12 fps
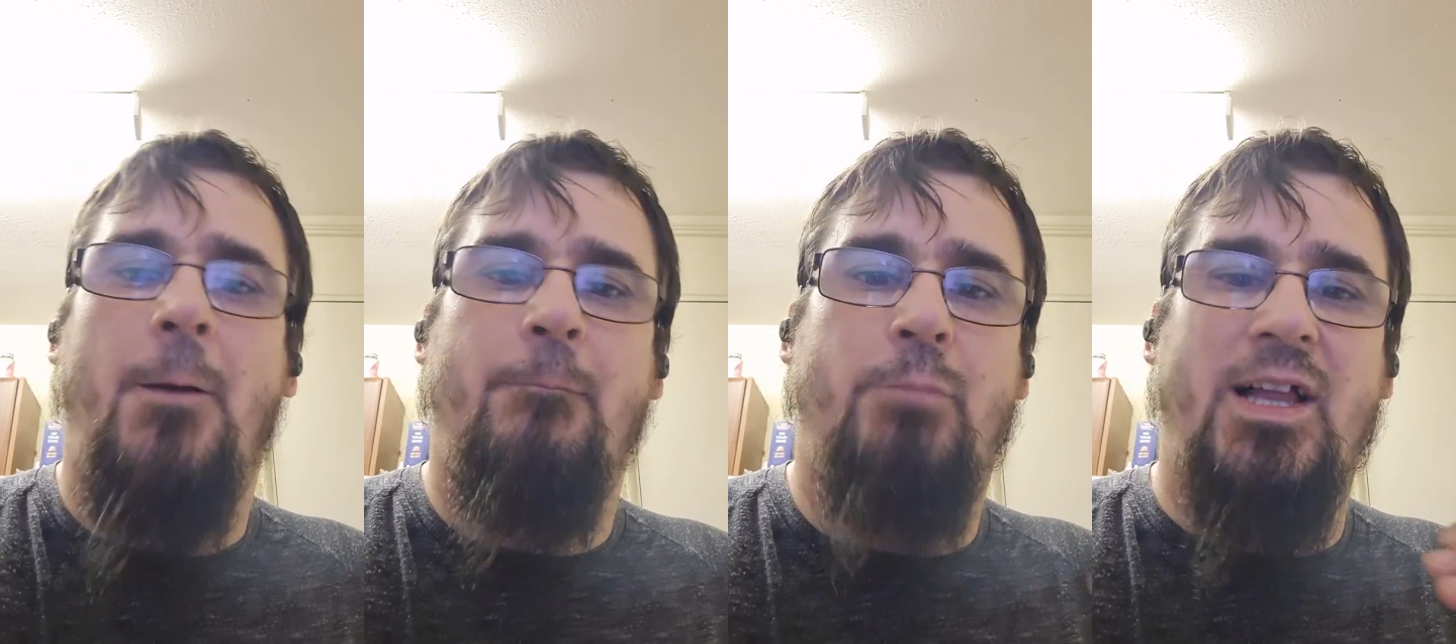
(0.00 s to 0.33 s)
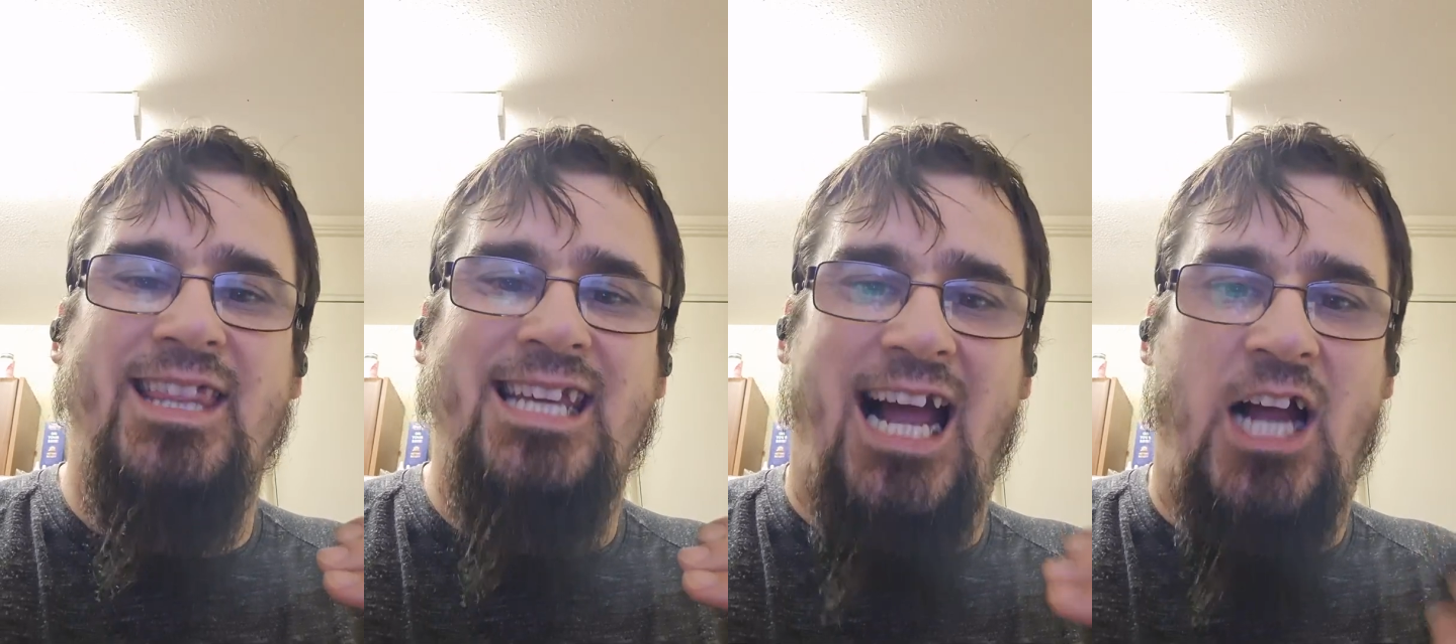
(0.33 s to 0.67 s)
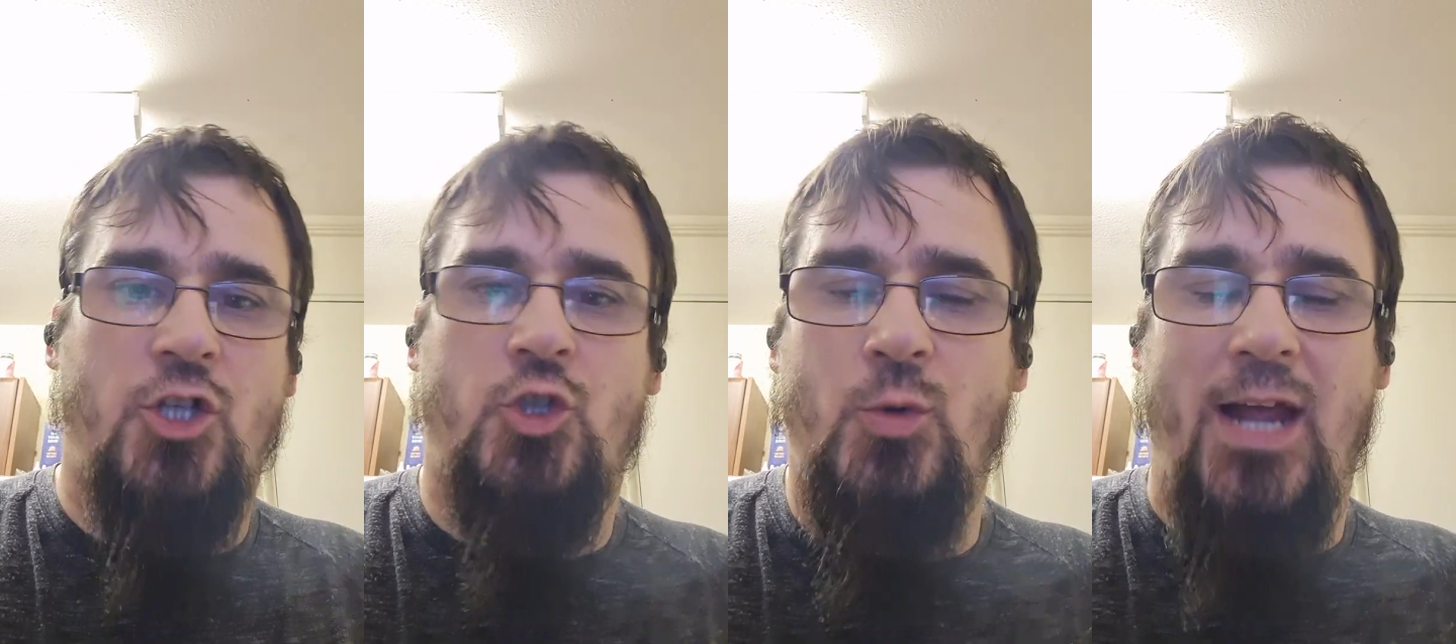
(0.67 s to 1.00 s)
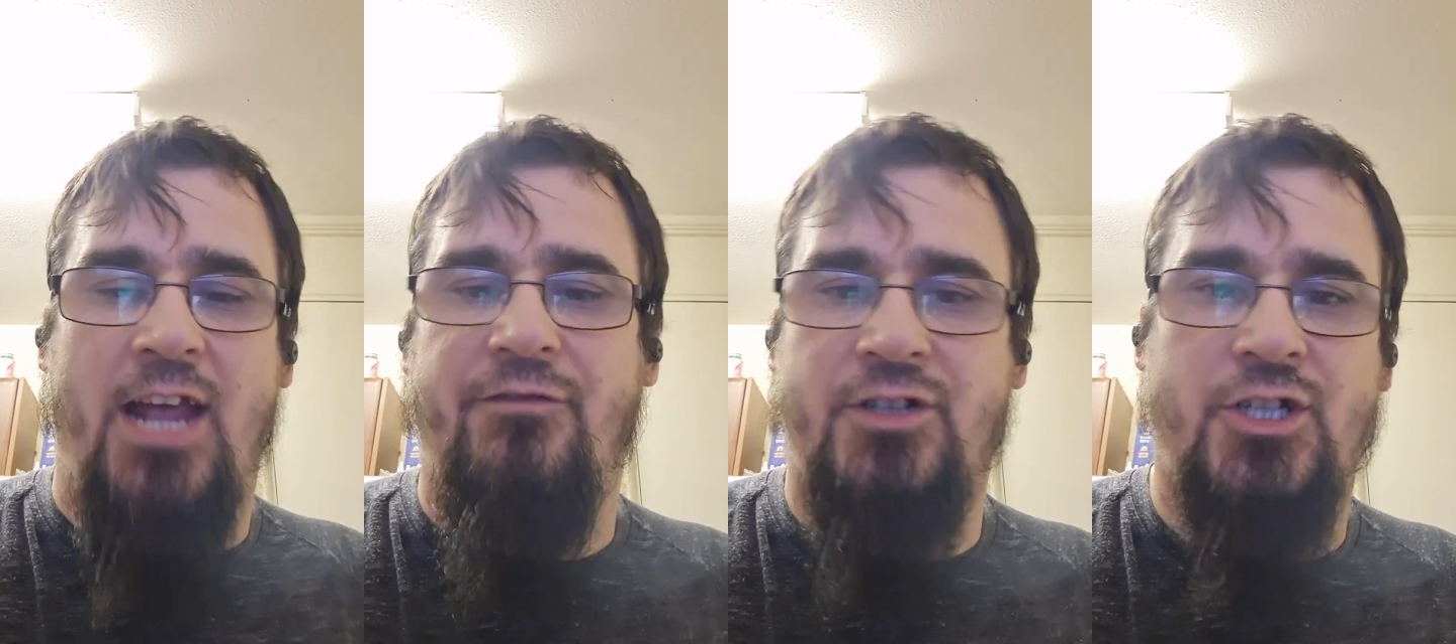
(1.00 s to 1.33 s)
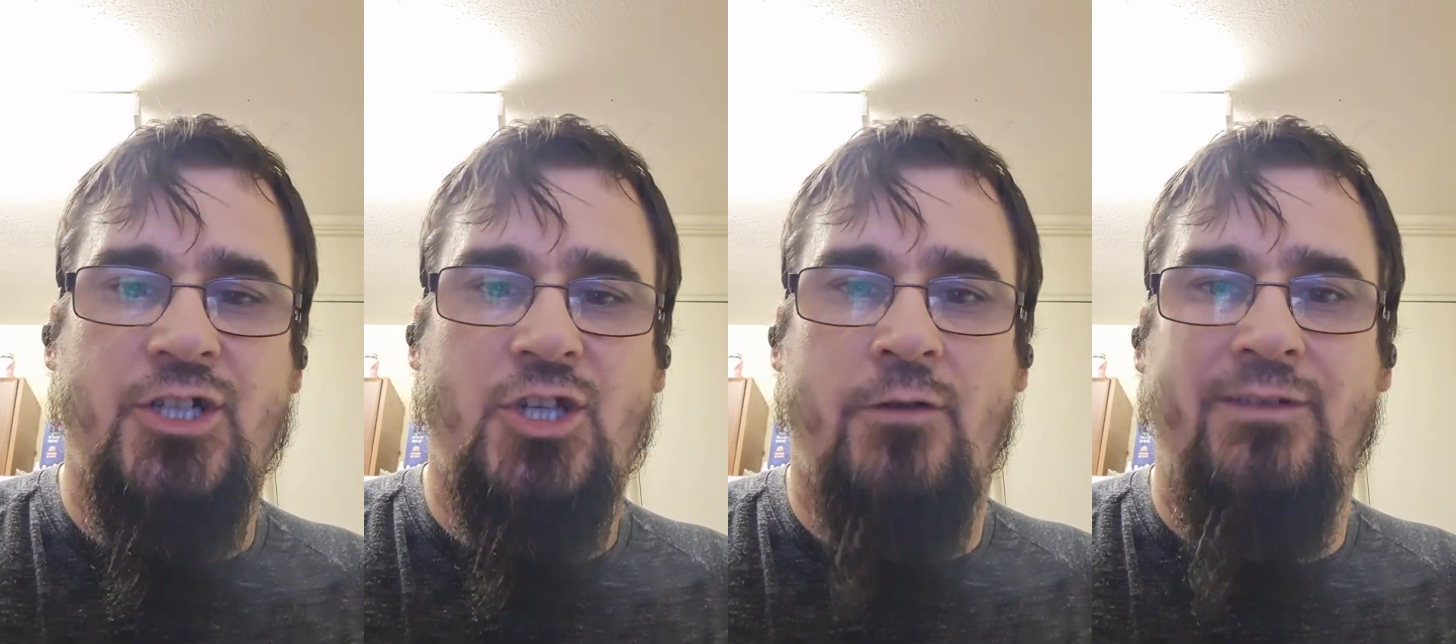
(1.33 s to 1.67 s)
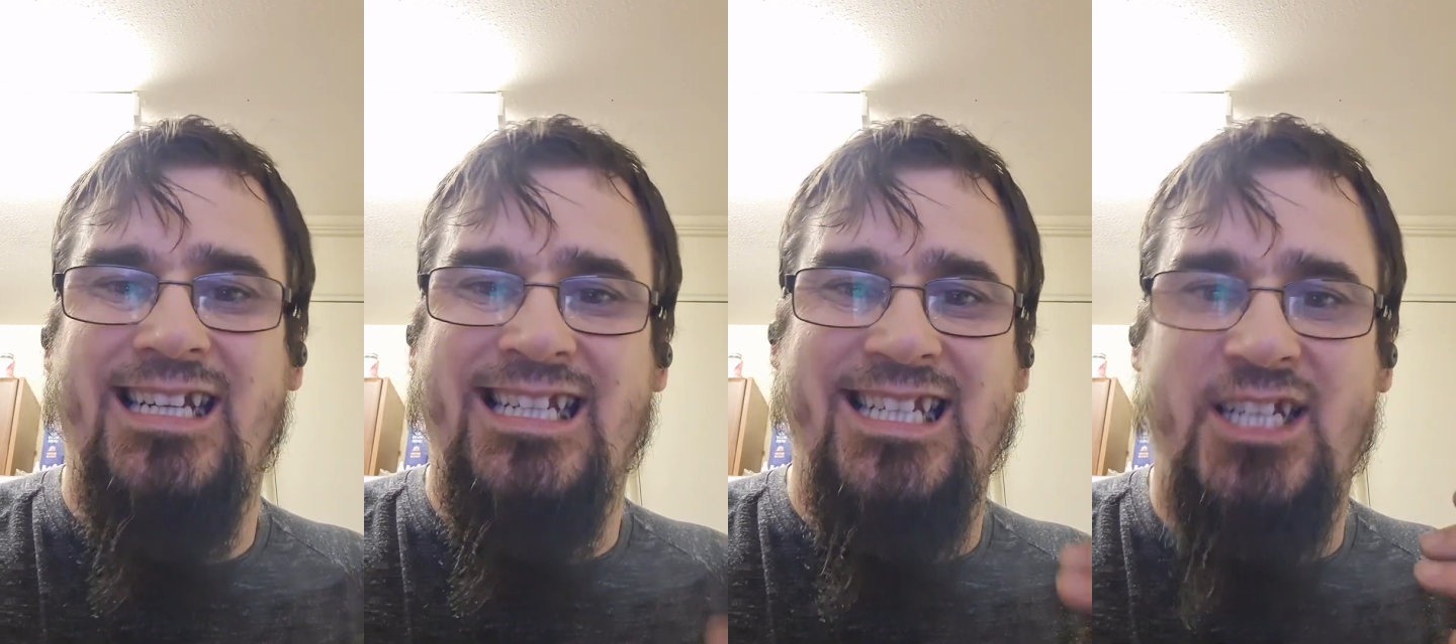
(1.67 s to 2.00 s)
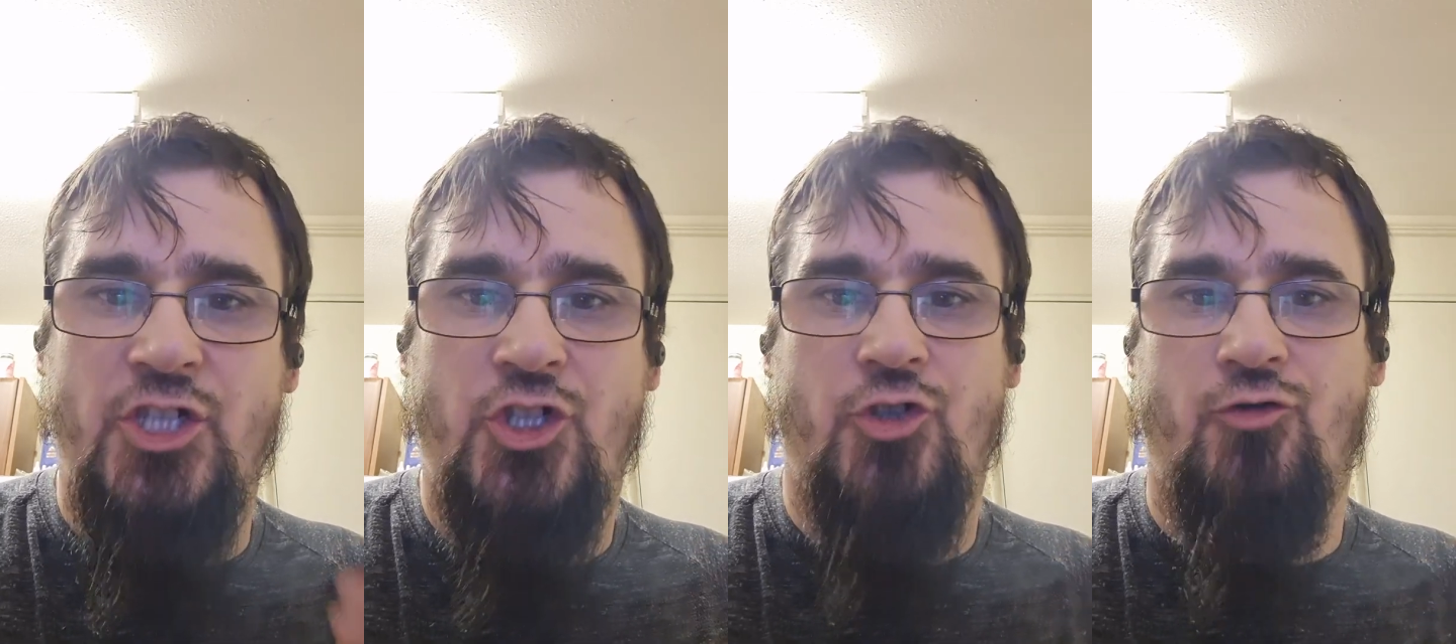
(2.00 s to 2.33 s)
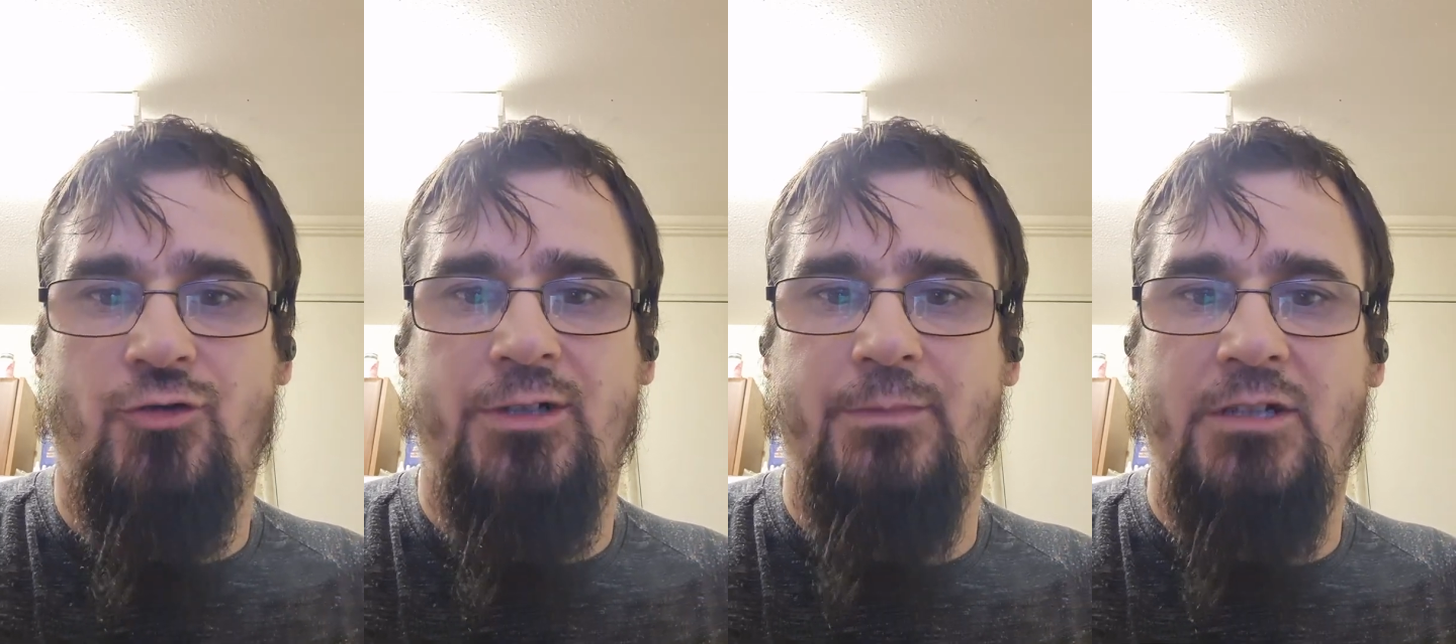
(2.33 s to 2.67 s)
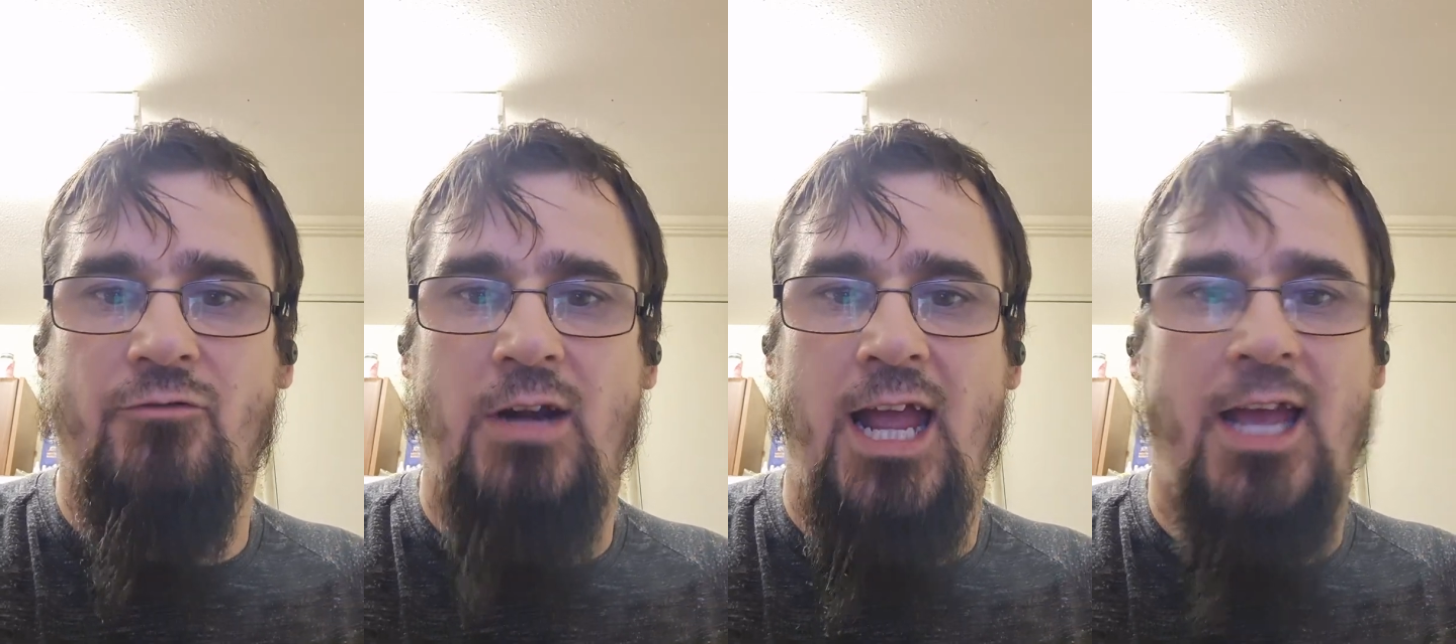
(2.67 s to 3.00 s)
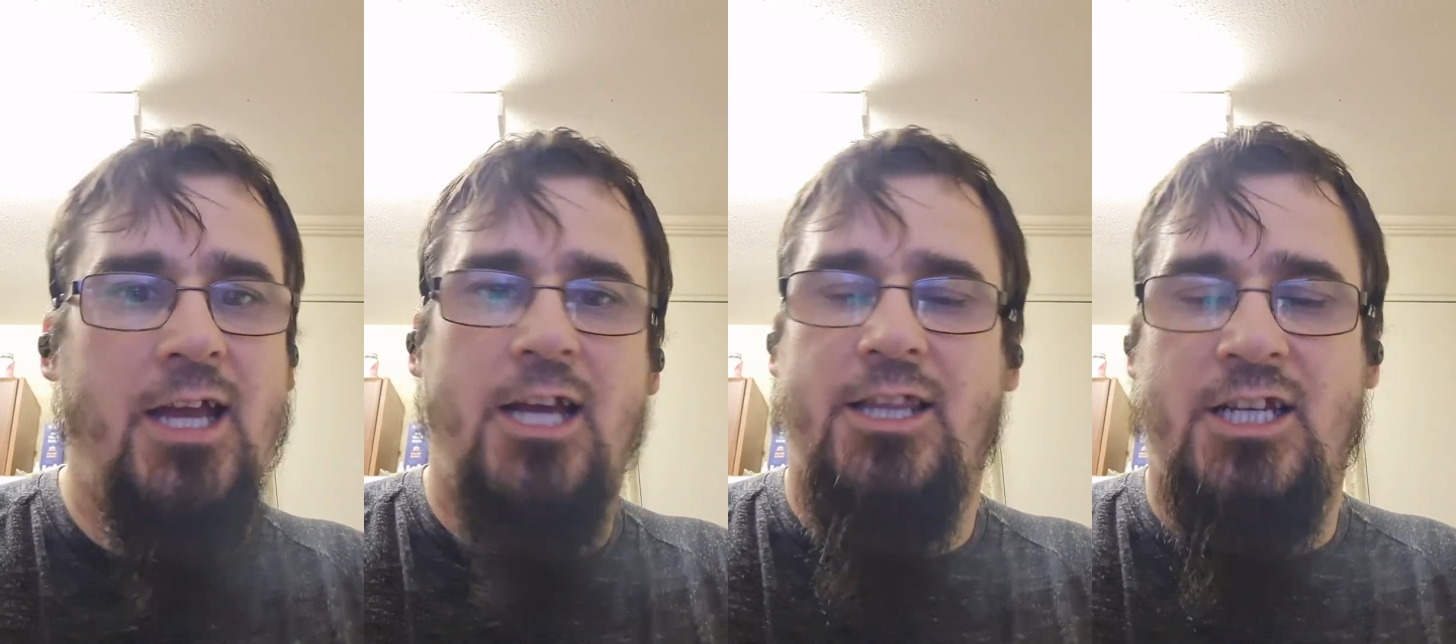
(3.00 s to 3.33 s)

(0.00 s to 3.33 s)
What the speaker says: but the actual evidence of it is extremely rare.